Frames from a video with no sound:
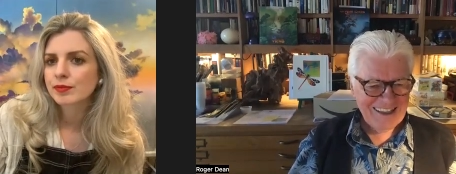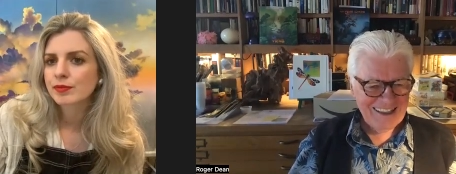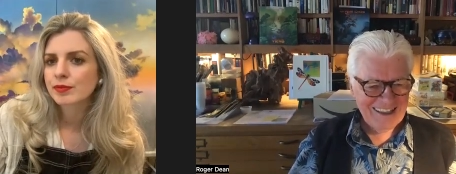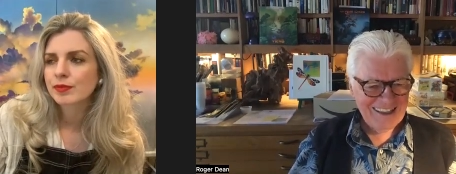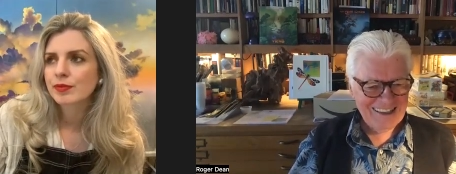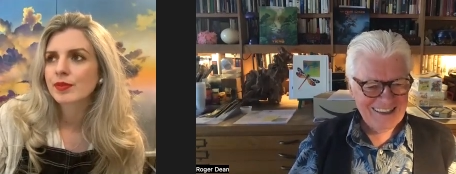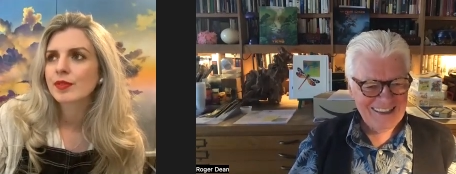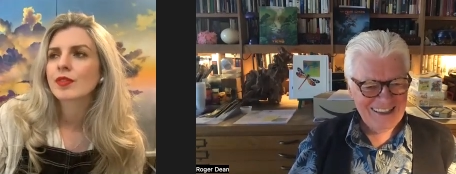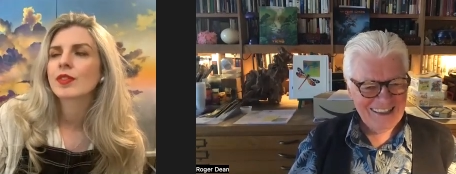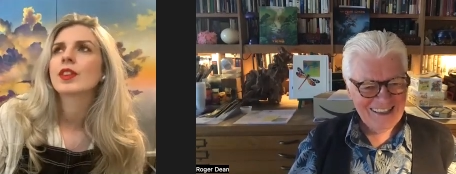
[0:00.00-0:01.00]

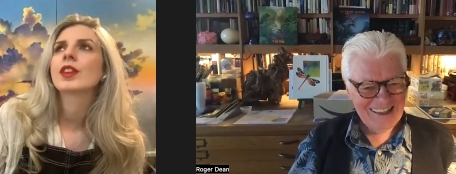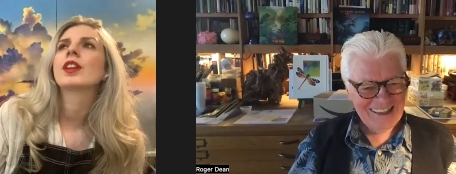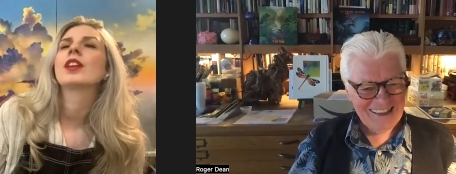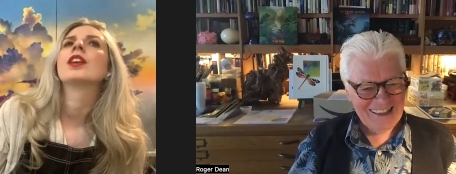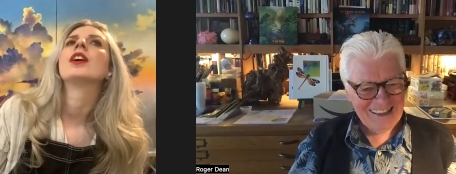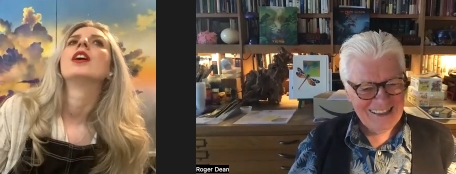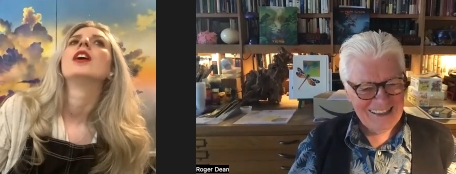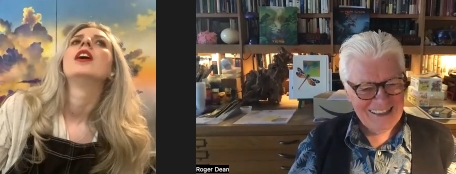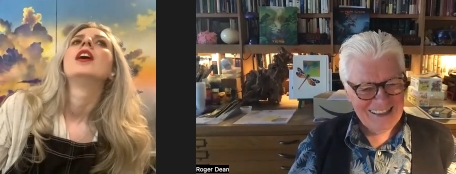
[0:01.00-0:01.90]
[no speech]